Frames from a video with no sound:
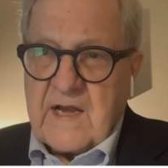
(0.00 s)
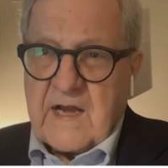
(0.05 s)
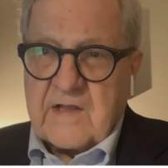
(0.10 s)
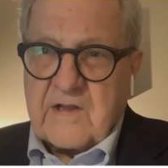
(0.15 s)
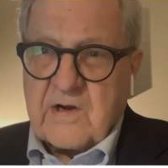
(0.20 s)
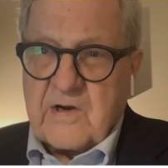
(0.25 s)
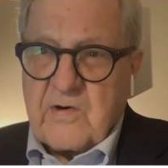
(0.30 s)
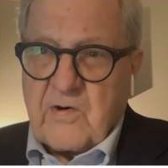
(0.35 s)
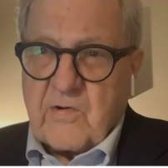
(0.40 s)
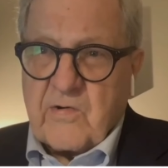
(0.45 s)

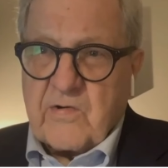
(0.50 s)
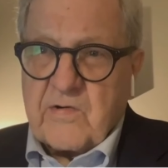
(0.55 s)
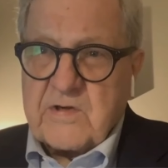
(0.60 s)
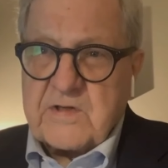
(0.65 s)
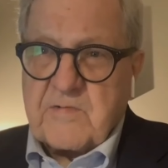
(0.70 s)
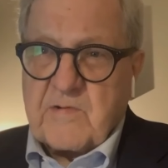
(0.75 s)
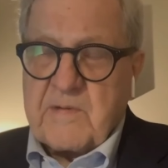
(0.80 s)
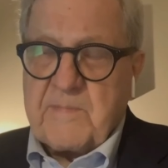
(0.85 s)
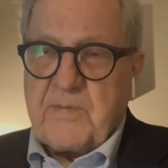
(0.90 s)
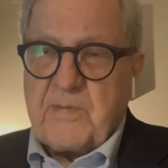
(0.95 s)
And the
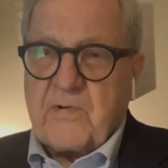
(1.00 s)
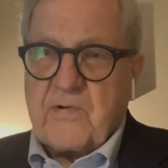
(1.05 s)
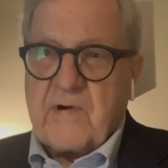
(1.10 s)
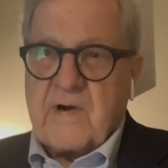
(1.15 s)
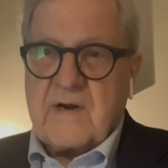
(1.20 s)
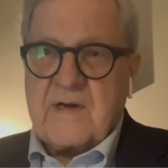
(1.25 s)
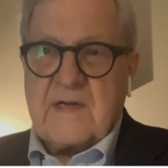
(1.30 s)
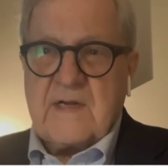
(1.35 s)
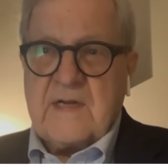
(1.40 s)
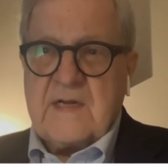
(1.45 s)
coroner's
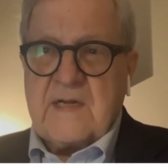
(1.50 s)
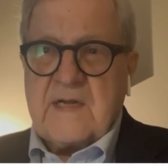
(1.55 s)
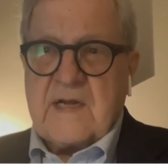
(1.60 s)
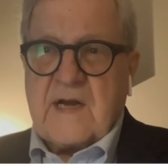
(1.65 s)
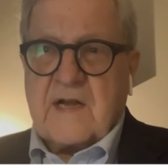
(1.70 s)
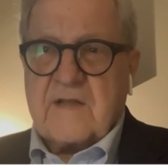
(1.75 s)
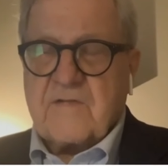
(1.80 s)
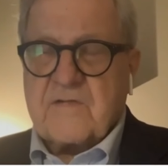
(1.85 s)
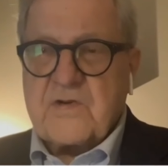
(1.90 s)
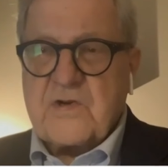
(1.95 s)
report
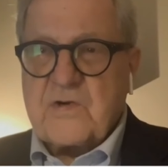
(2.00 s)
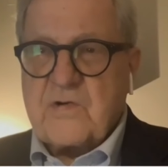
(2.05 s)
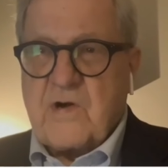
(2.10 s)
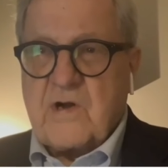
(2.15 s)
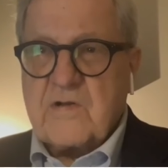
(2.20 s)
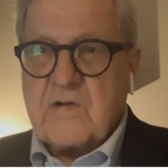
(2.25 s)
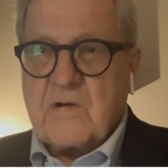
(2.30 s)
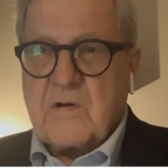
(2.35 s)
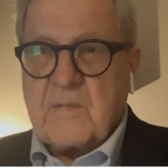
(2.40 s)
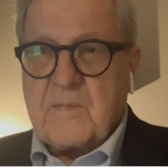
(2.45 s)
out of
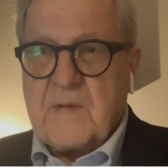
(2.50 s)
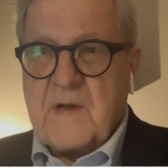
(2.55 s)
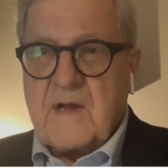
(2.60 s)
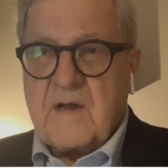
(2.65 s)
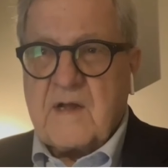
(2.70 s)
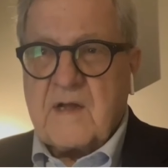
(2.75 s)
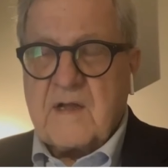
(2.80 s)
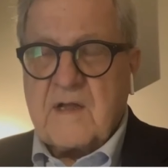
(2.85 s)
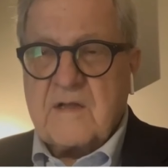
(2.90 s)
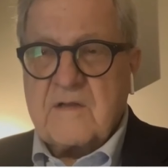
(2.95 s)

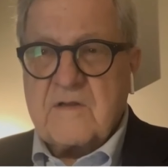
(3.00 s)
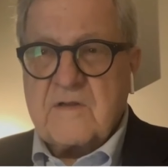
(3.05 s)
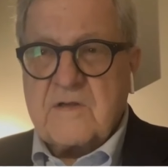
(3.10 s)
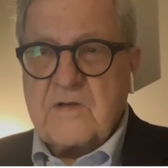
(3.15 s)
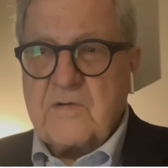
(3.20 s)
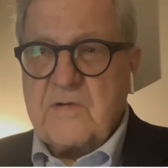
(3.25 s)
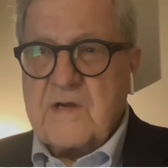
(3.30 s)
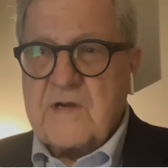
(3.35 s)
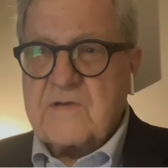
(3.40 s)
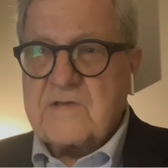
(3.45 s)
Toronto uh,
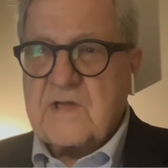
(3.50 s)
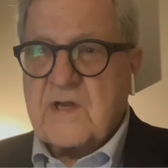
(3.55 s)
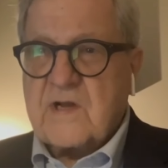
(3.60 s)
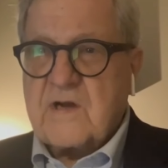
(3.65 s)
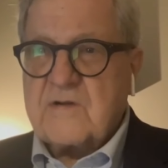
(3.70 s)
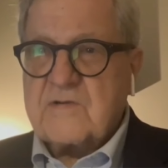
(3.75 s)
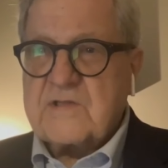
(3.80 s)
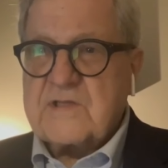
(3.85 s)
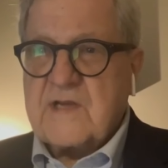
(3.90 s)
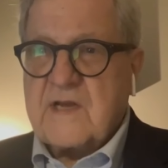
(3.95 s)
two years
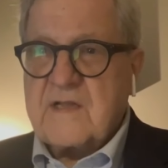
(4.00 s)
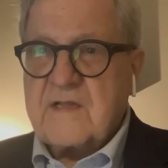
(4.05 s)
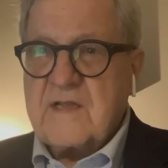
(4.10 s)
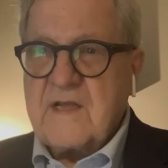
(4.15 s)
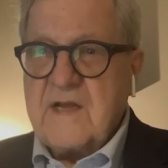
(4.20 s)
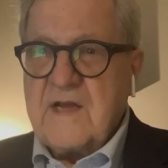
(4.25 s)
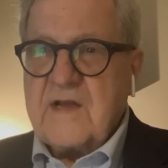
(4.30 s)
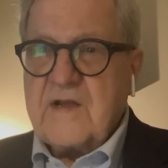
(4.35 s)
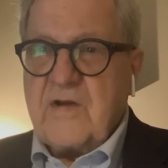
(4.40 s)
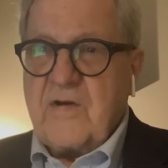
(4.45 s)
ago said
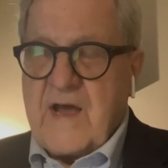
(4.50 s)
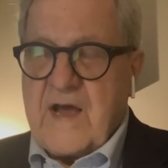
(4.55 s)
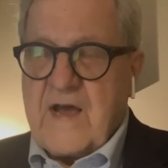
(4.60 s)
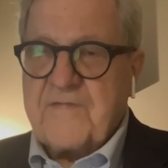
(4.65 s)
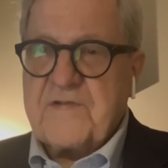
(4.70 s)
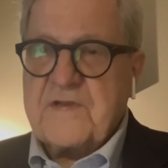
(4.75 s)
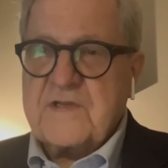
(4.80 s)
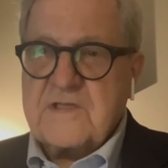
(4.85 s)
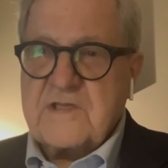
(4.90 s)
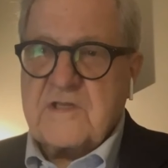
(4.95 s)
you
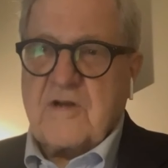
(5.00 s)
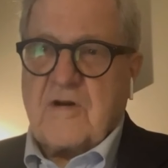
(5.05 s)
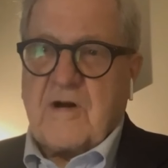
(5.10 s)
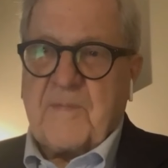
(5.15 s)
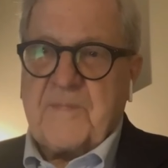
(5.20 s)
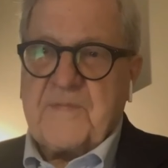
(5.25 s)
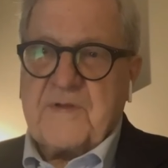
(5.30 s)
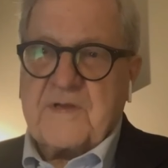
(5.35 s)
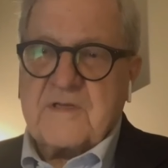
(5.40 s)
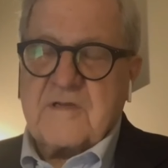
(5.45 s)
have to
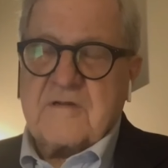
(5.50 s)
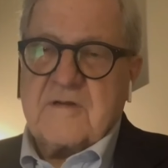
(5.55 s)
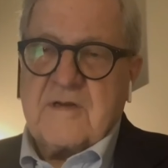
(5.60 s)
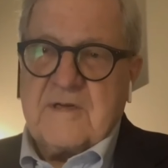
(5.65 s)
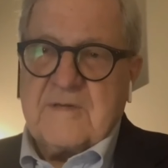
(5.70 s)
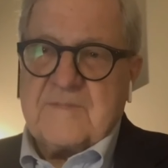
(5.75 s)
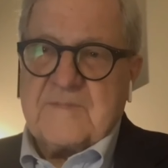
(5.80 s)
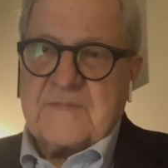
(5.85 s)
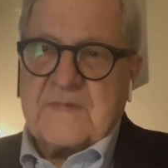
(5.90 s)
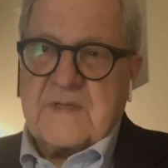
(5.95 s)
stop this
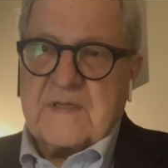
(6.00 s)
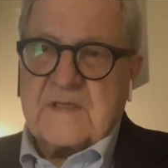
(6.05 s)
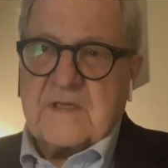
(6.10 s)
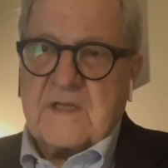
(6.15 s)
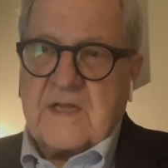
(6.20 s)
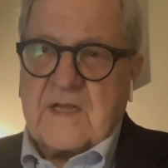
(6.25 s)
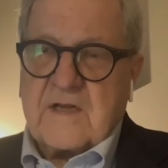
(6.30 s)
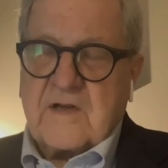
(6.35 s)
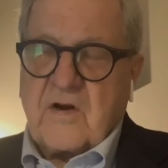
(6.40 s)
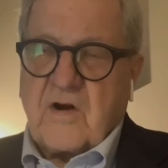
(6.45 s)

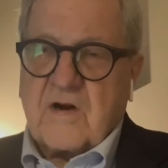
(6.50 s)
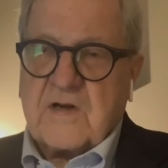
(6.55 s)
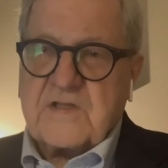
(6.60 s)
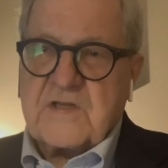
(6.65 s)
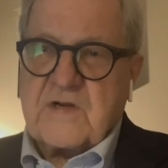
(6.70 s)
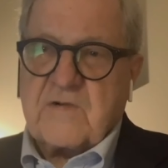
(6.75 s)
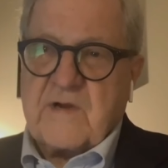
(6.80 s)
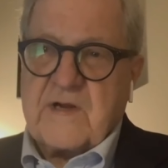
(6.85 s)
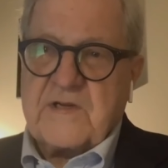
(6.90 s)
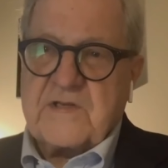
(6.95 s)

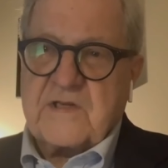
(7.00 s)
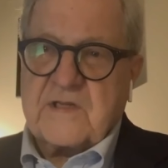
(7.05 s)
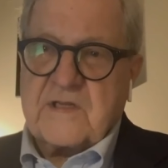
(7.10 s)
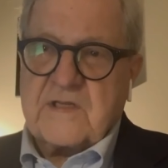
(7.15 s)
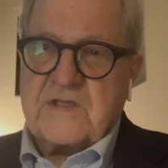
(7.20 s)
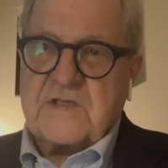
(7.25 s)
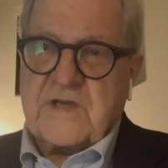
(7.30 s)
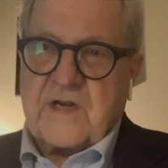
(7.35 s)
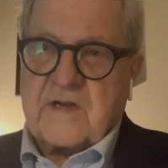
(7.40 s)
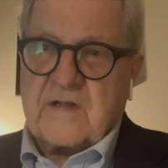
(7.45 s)
incarceration
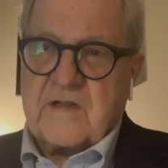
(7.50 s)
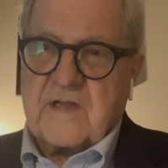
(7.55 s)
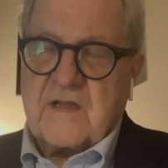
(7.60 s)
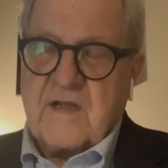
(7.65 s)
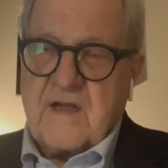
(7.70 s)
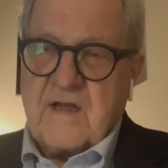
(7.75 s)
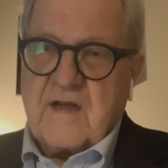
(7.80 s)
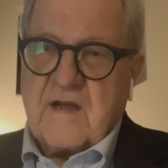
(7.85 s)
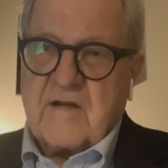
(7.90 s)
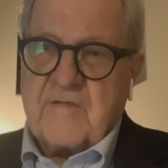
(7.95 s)
and
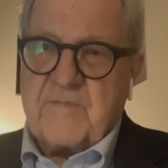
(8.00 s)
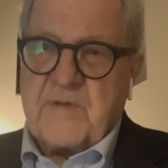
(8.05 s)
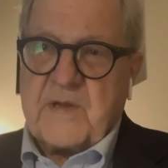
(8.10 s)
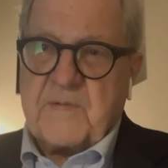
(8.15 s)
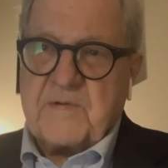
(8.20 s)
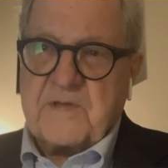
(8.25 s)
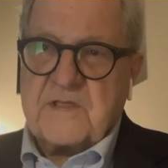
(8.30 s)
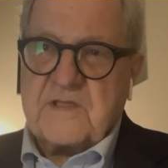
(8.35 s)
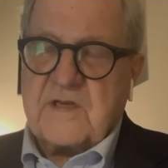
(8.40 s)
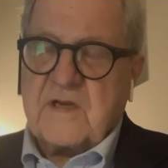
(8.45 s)
jailing of
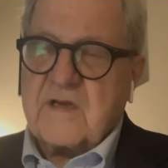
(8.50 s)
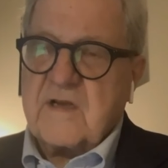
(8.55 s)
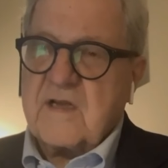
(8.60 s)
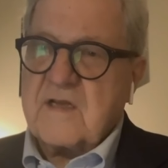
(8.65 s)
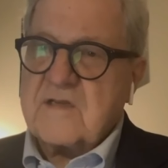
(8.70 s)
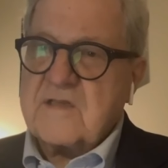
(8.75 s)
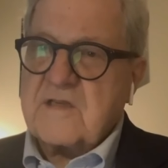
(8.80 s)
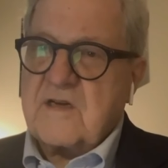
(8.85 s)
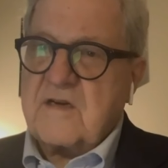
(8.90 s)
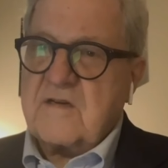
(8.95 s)
people
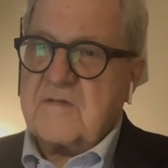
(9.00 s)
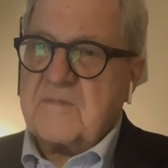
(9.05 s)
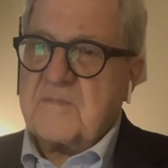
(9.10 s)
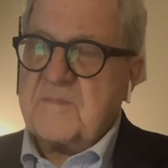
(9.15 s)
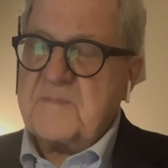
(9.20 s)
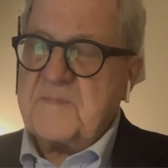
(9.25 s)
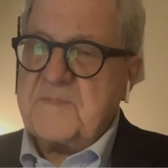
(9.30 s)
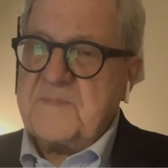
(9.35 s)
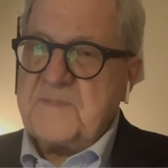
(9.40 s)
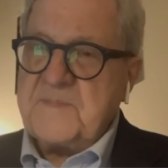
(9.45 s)
seeking asylum.
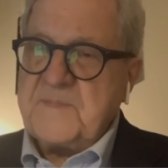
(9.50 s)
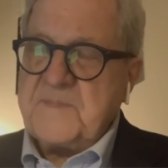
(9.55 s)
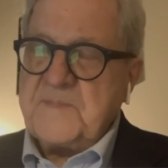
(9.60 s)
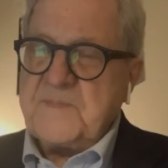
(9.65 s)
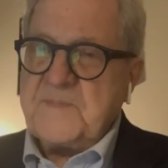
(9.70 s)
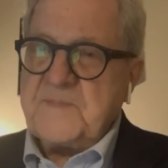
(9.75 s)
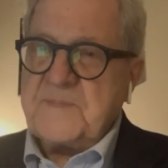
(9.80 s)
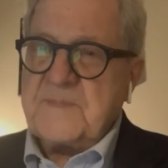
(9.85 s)
Mr.